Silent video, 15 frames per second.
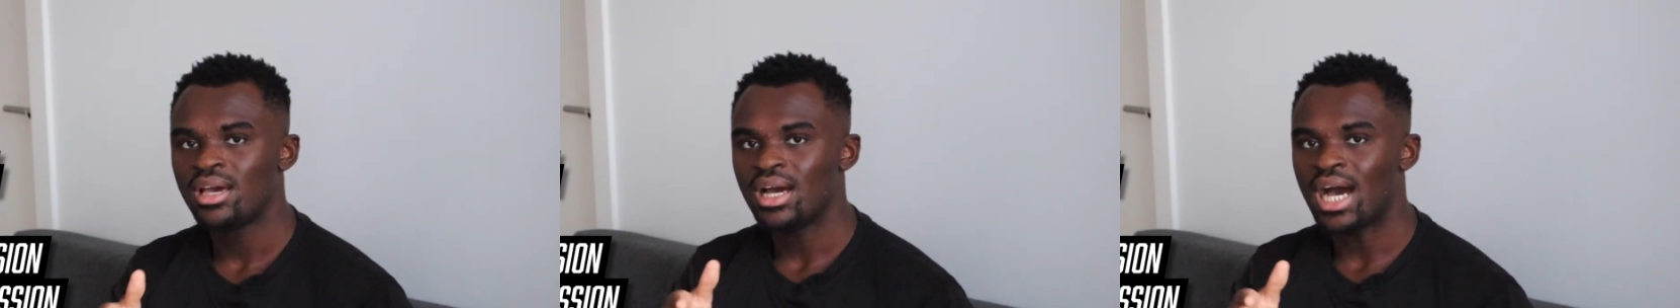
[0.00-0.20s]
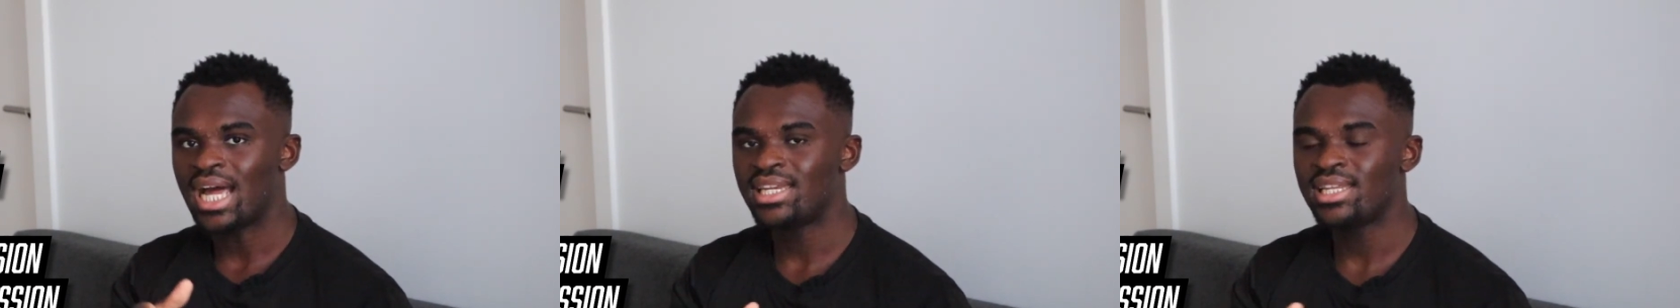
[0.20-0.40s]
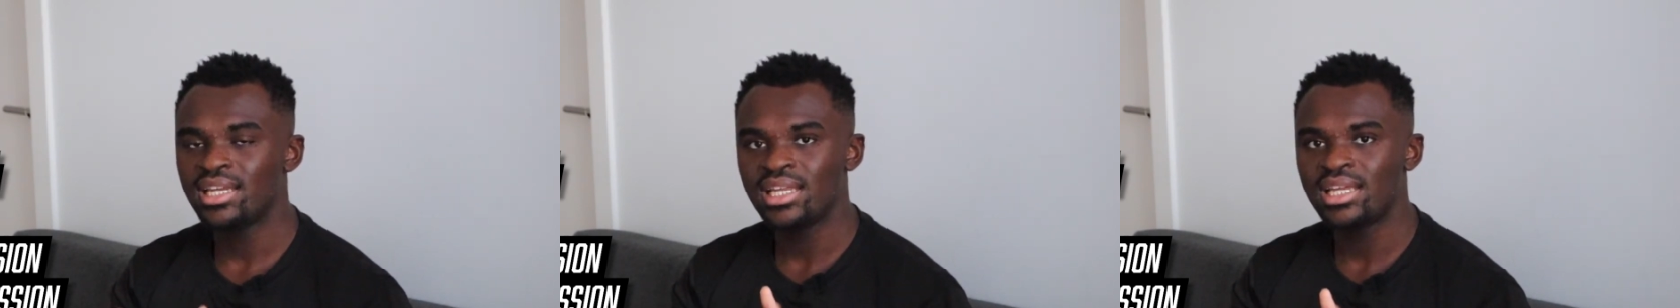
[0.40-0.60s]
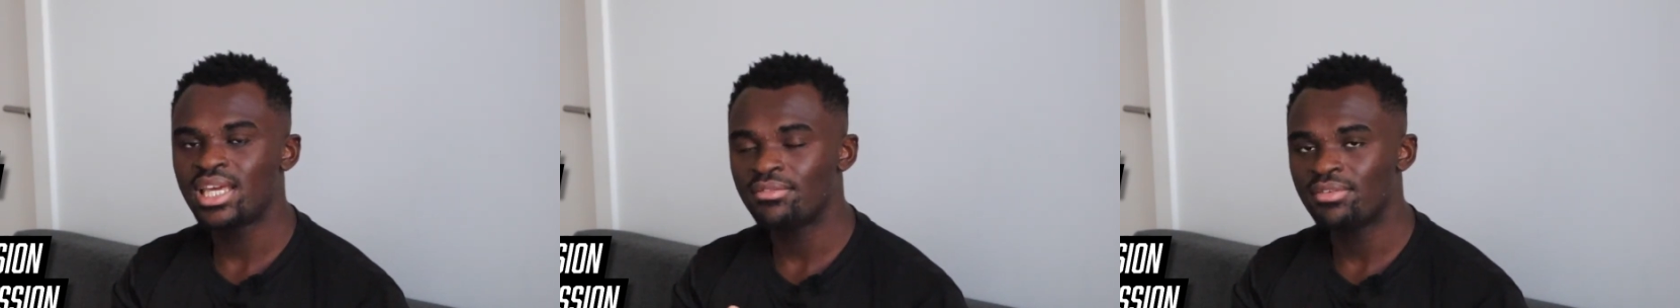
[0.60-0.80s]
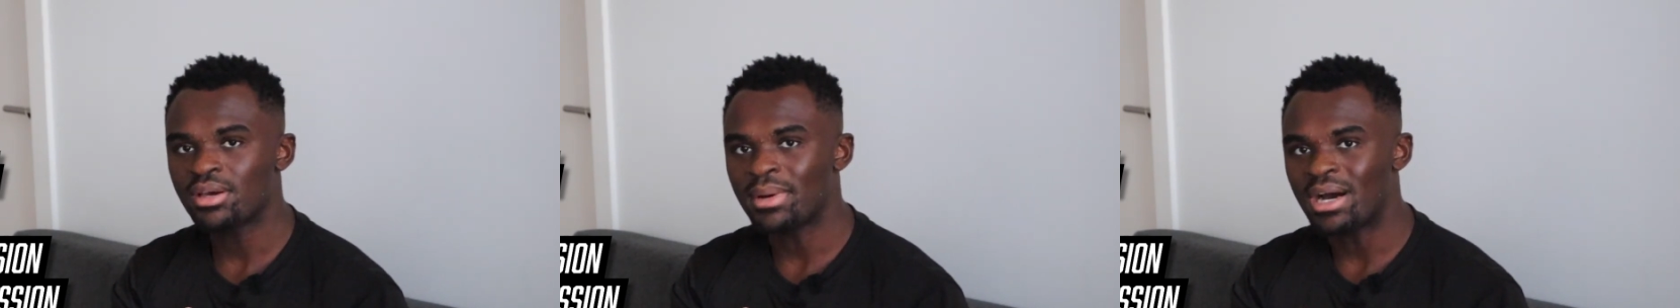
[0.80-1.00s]
ideally
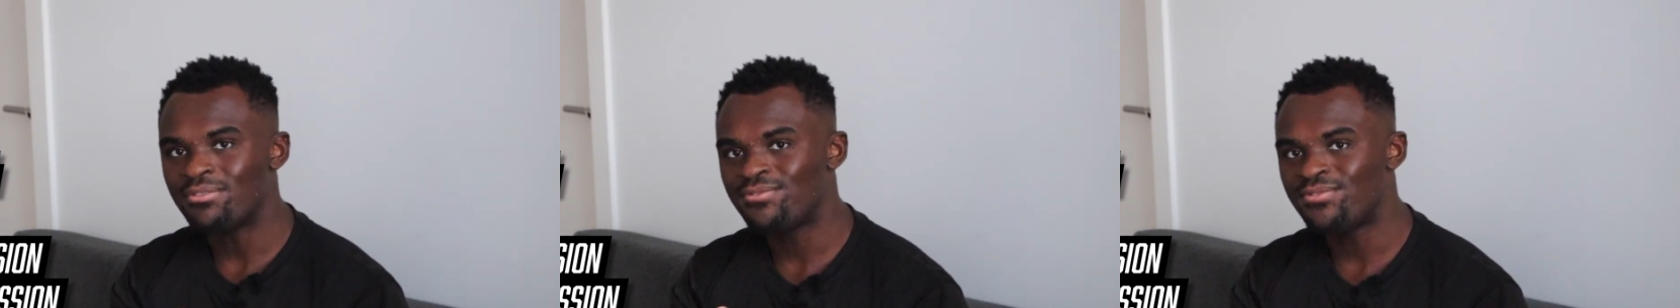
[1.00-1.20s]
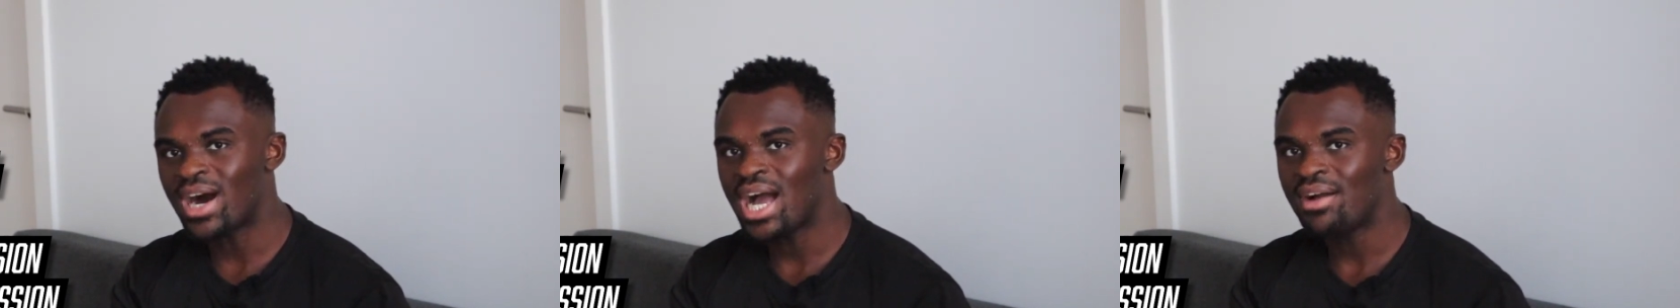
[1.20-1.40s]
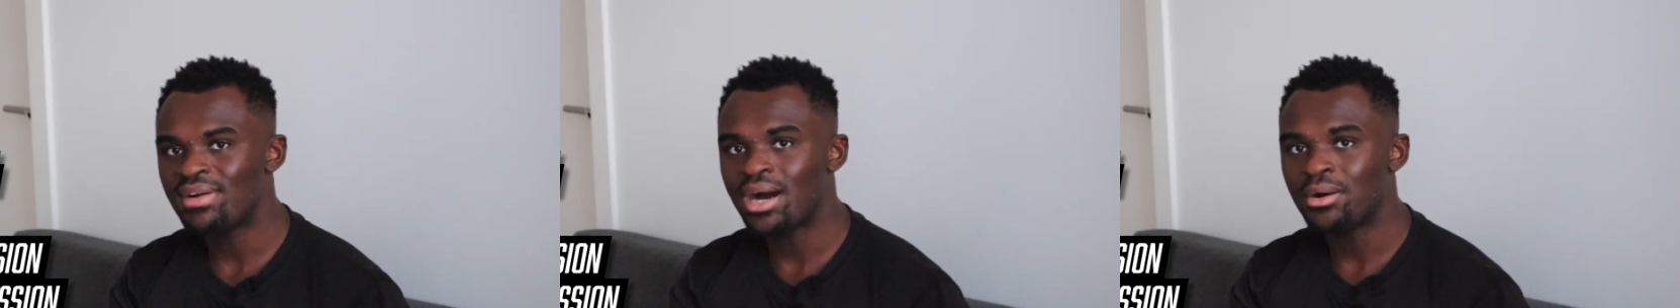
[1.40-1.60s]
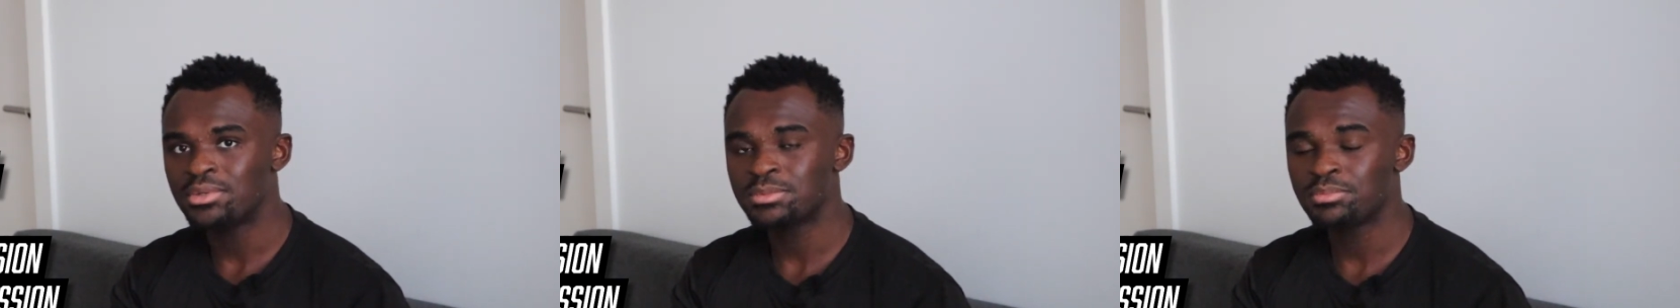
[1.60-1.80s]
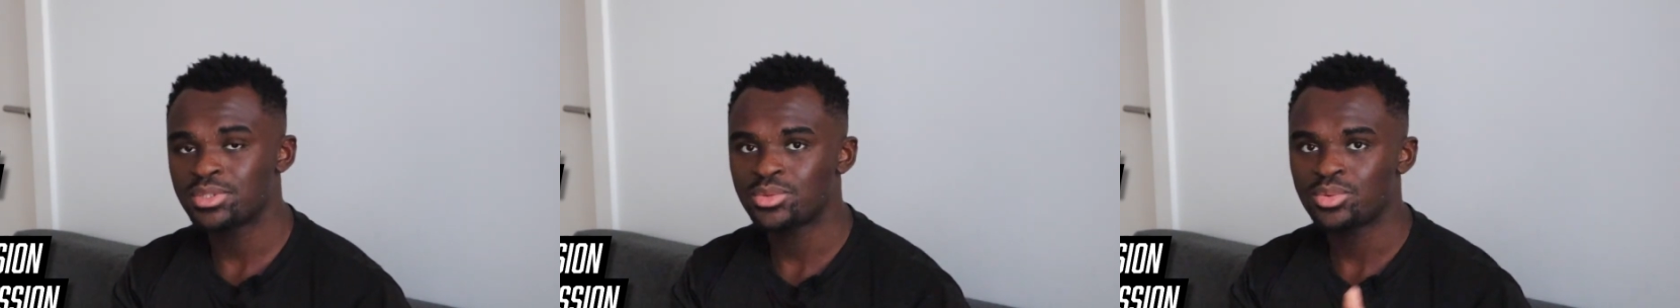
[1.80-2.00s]
giving about 5
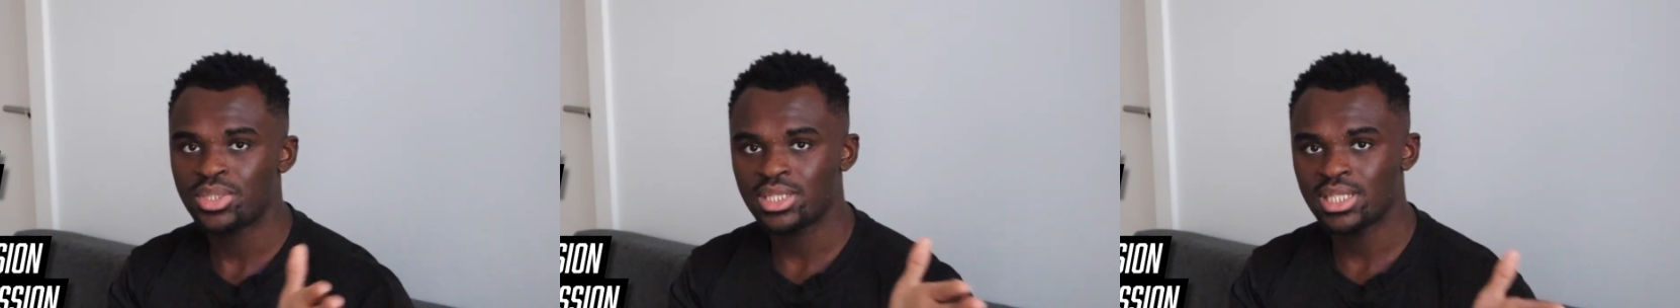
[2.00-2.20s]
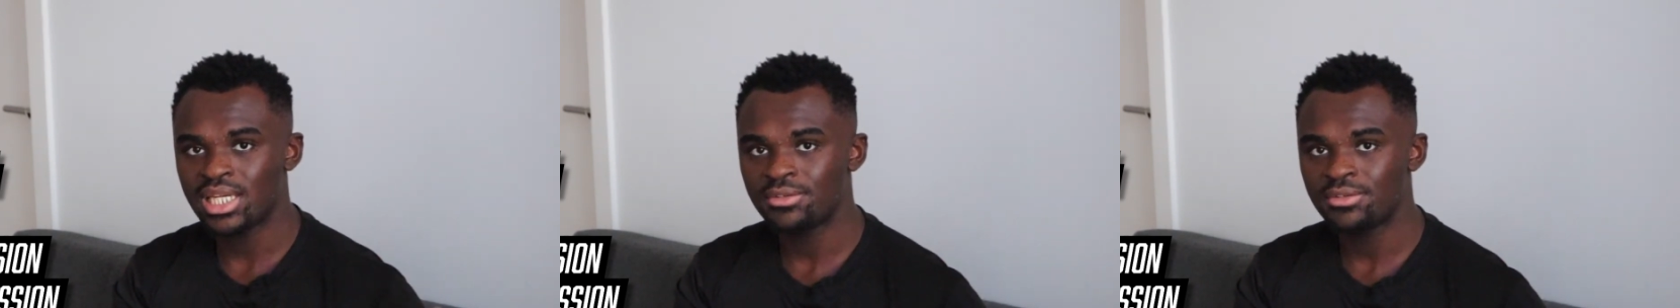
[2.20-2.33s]
hours between the